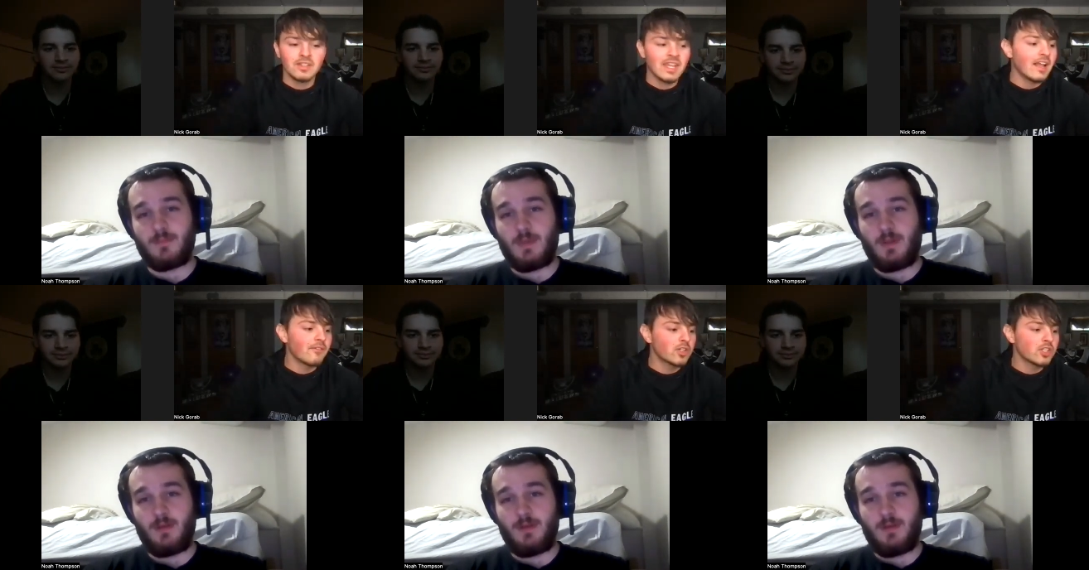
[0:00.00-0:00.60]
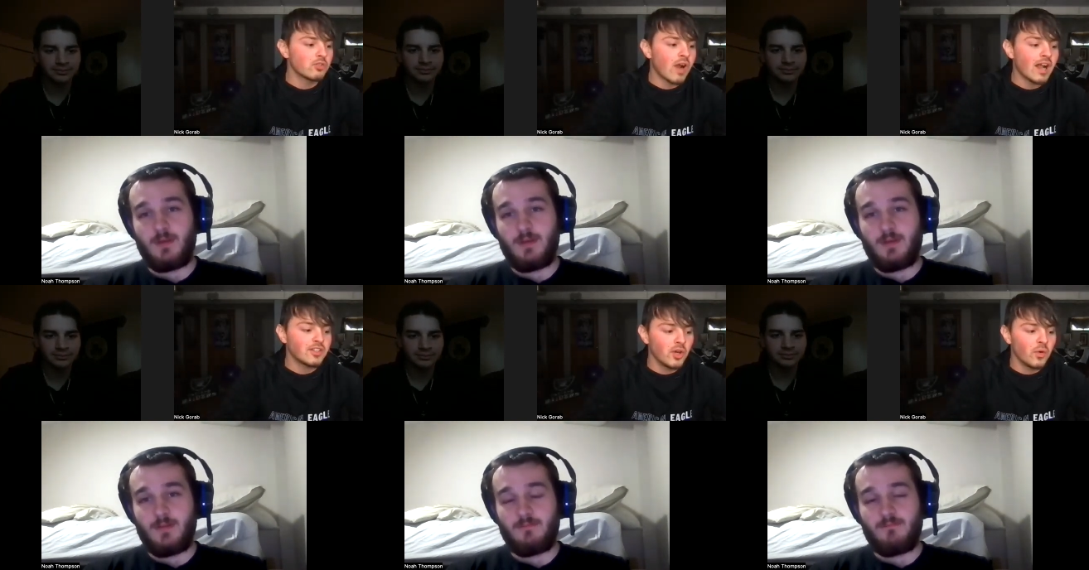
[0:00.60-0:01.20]
Speaker 1: Tika versus
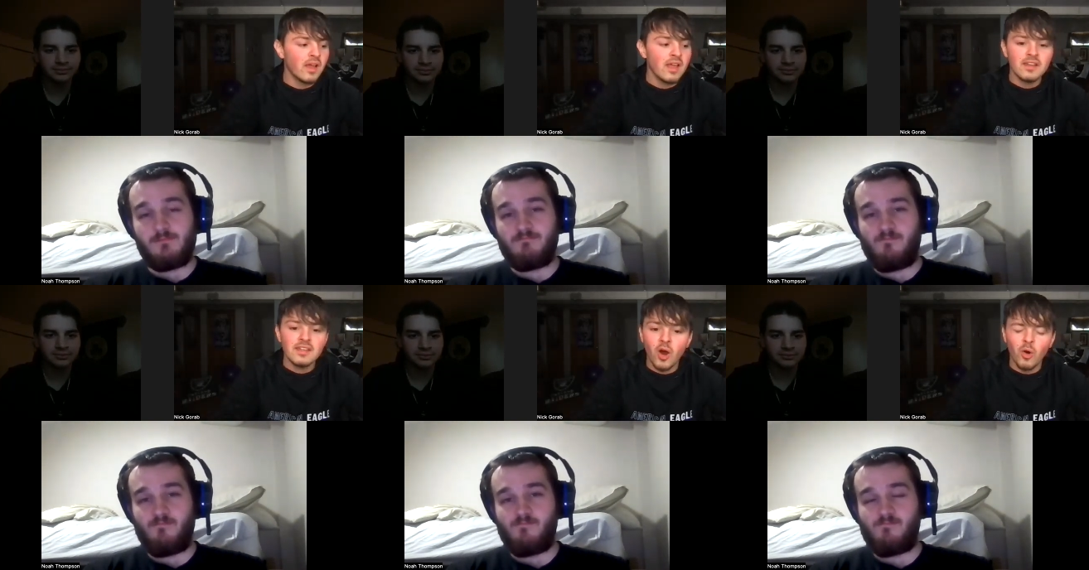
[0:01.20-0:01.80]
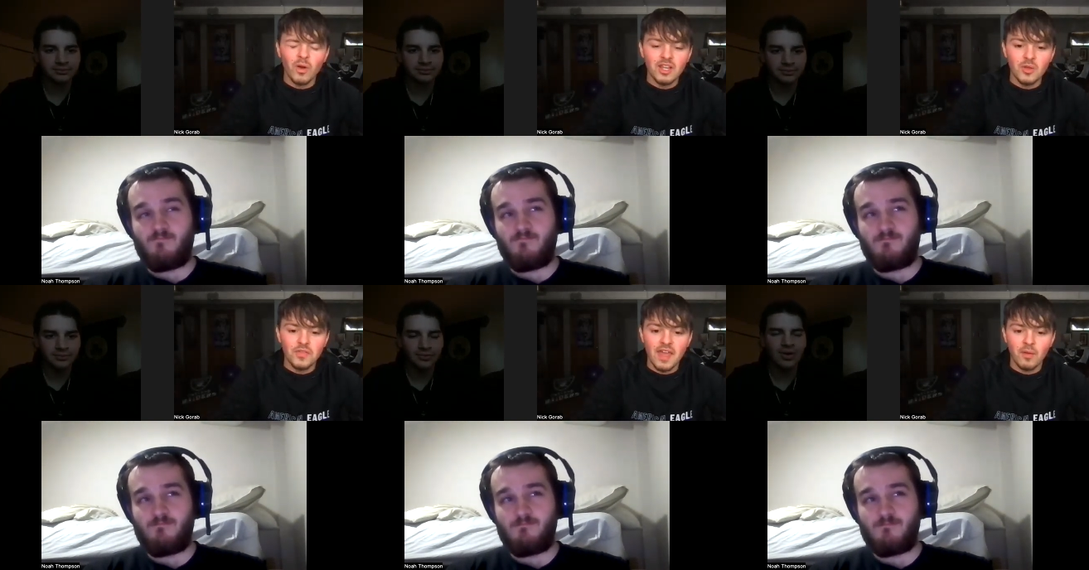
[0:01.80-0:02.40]
Ratu. No, what do you
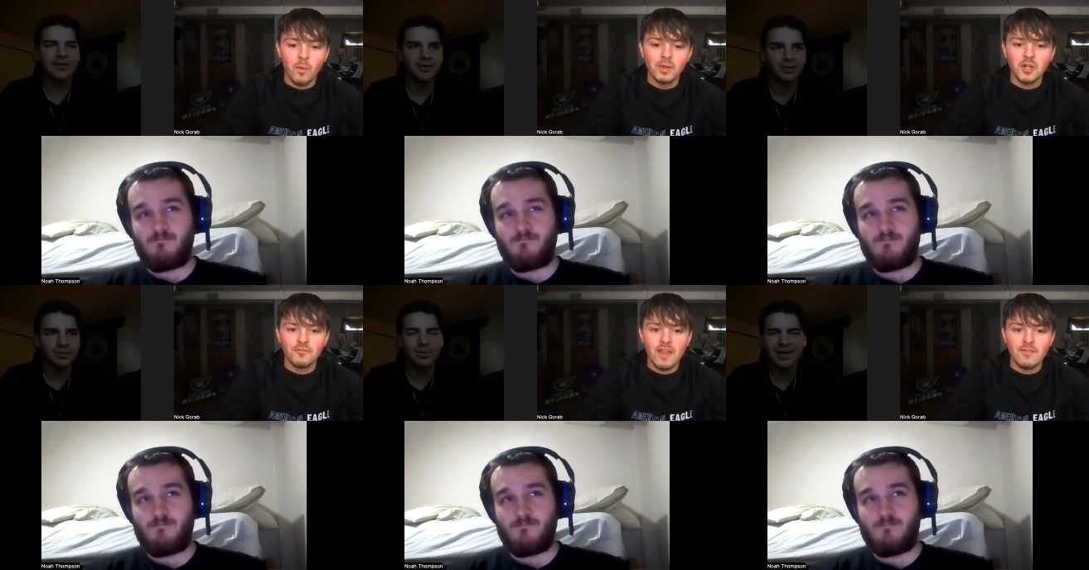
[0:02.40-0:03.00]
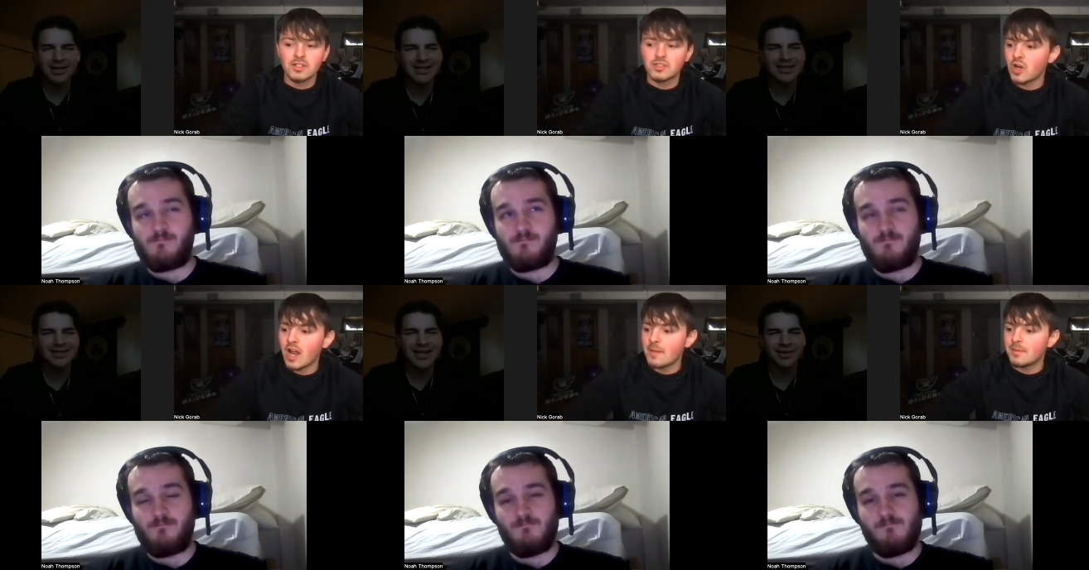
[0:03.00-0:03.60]
think? Ratu. What was your favorite I
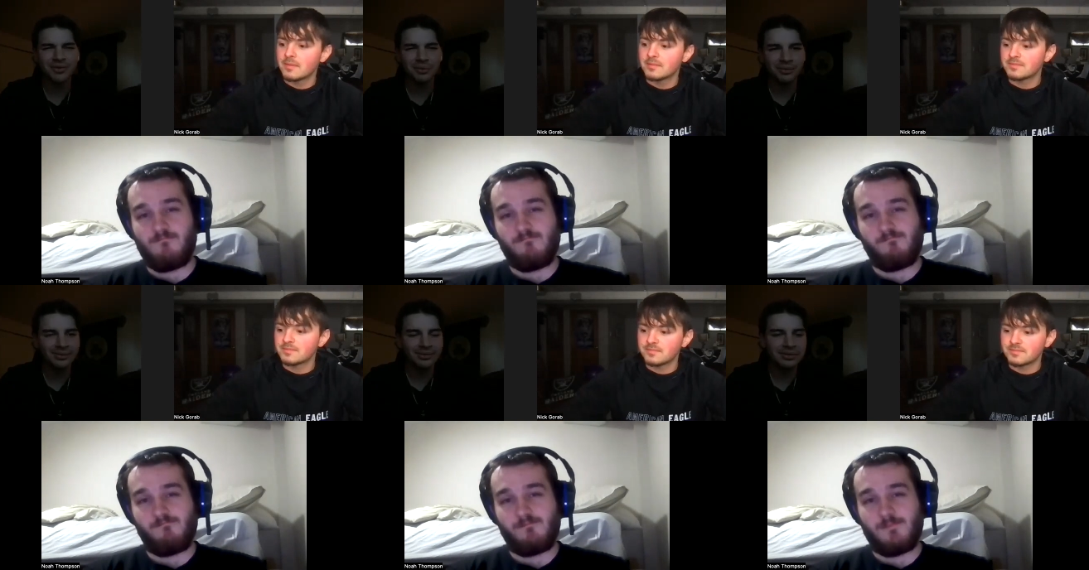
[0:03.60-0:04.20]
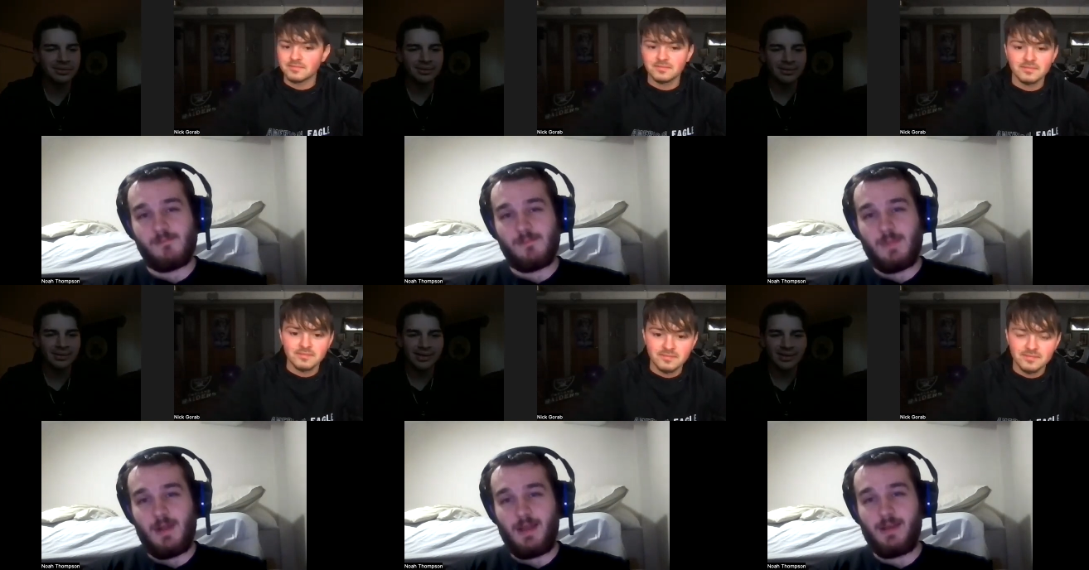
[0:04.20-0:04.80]
tribe? Satu.
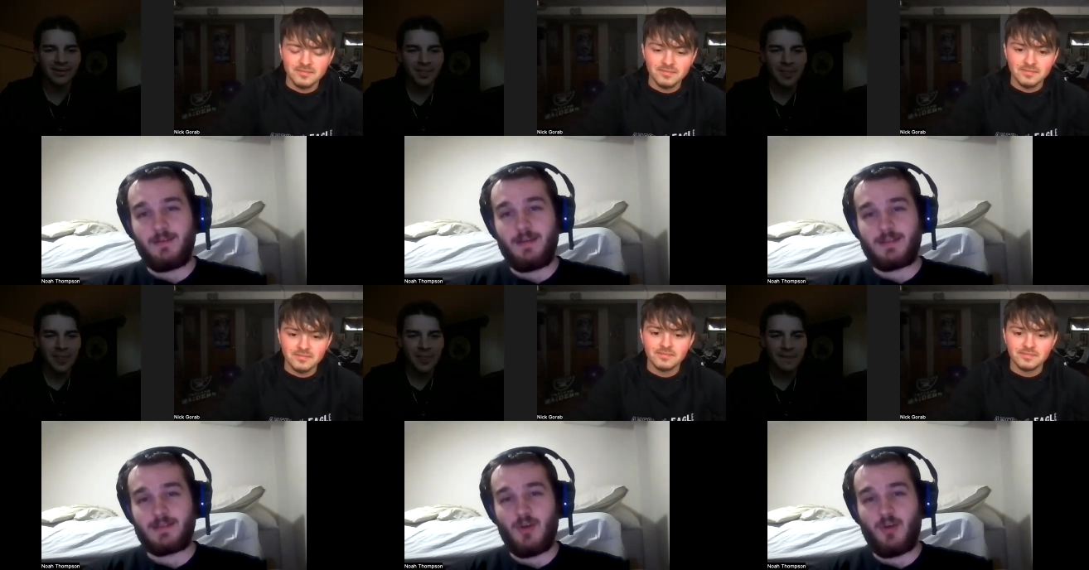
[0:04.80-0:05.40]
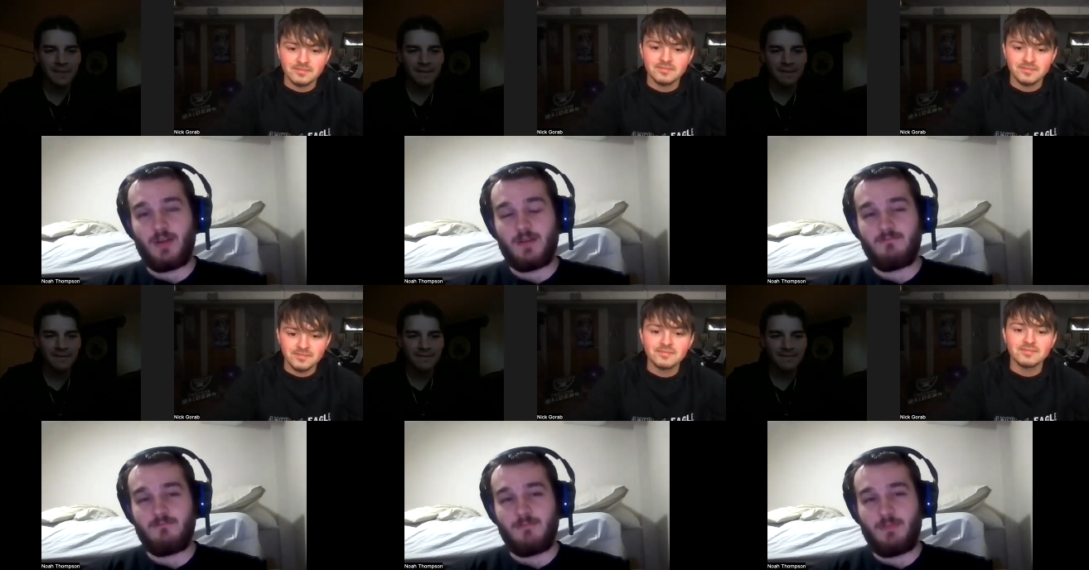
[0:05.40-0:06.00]
Speaker 2: I kind of like Soka,
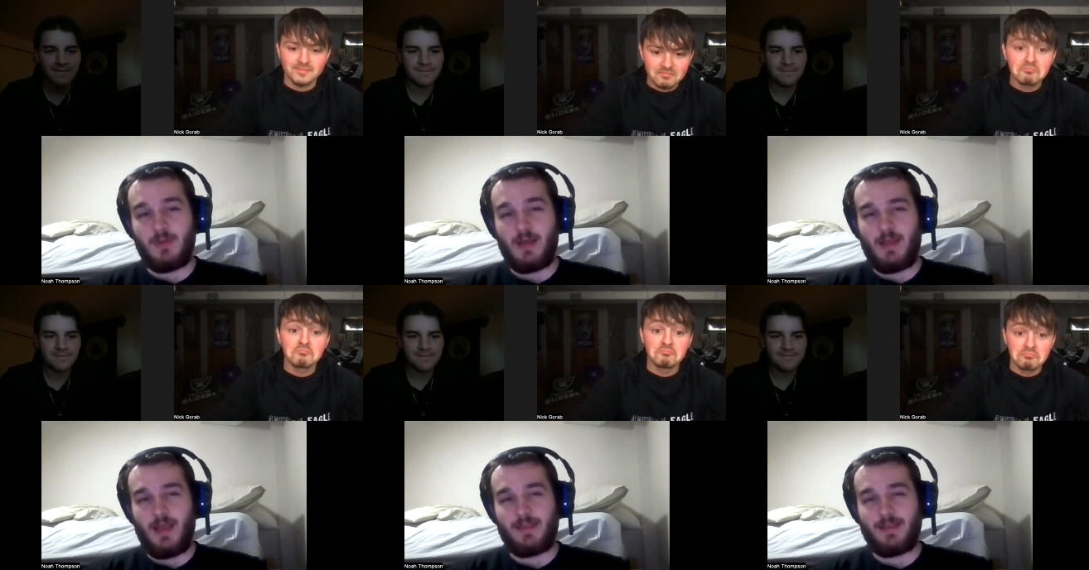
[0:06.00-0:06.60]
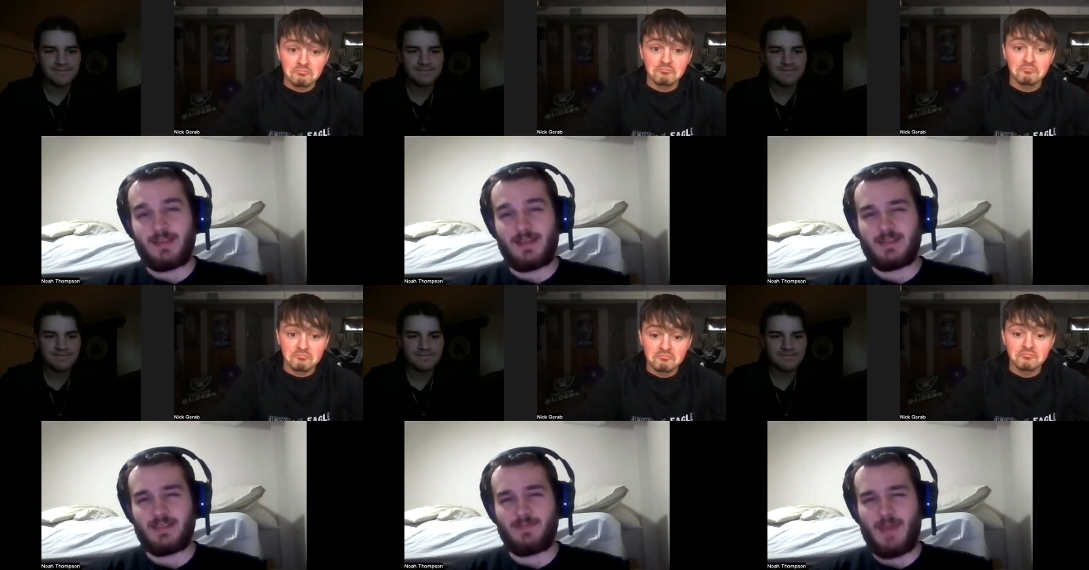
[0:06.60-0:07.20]
but I think that's because of
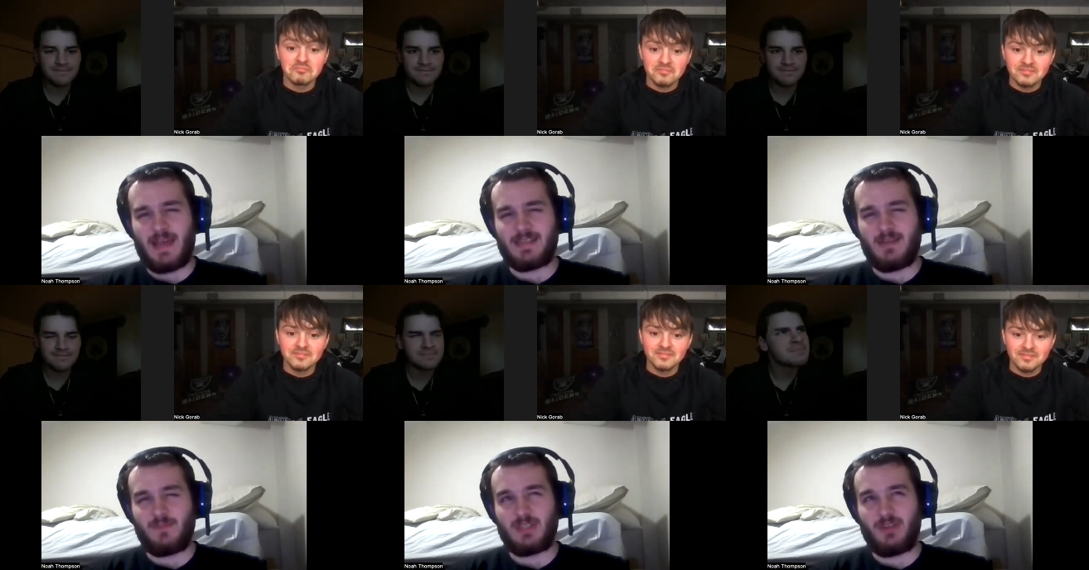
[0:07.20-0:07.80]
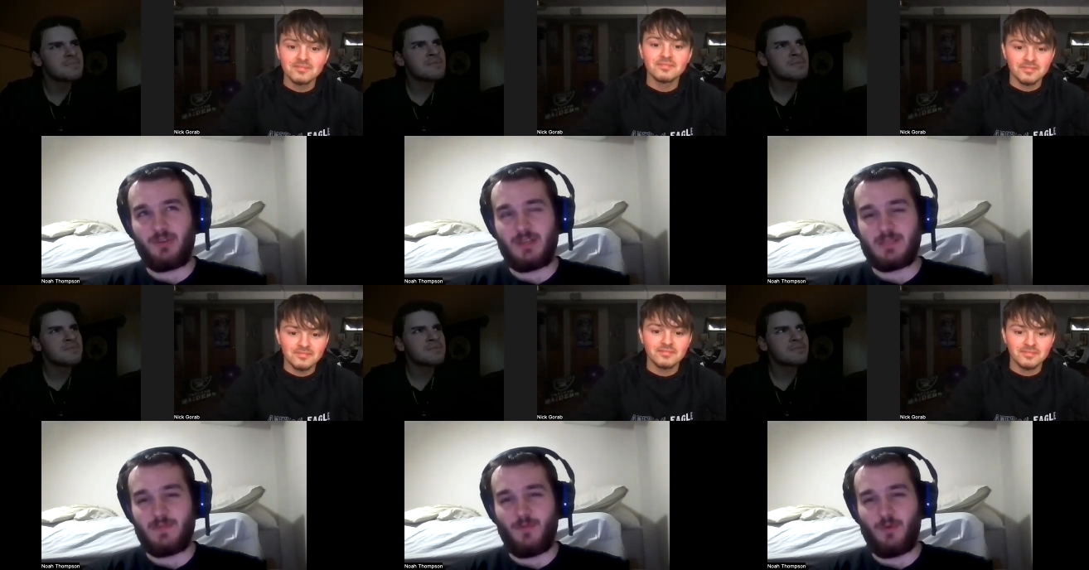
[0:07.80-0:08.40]
this past episode, because
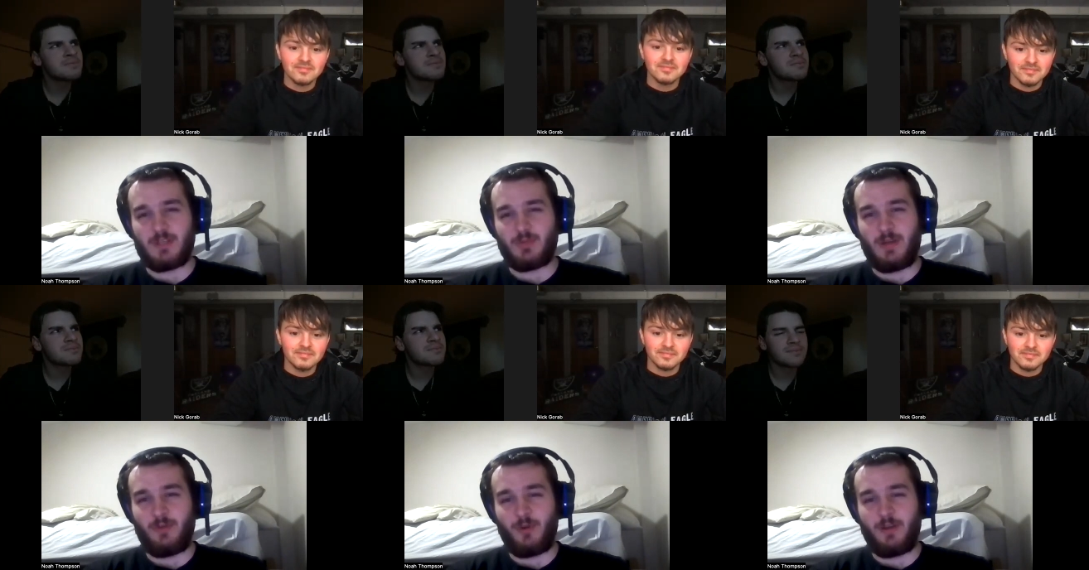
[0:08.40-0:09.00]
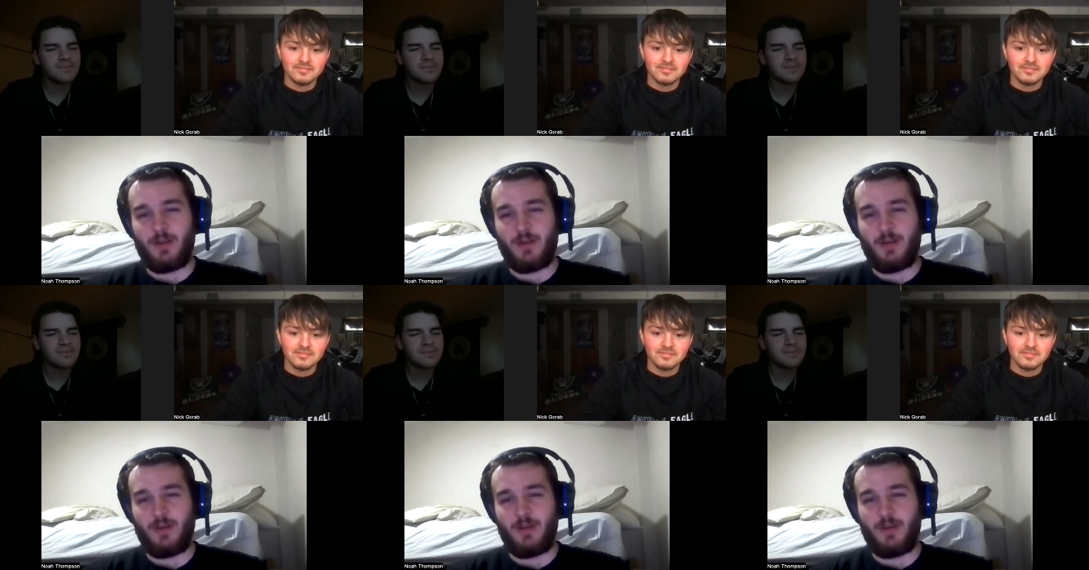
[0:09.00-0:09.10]
before this we didn't really know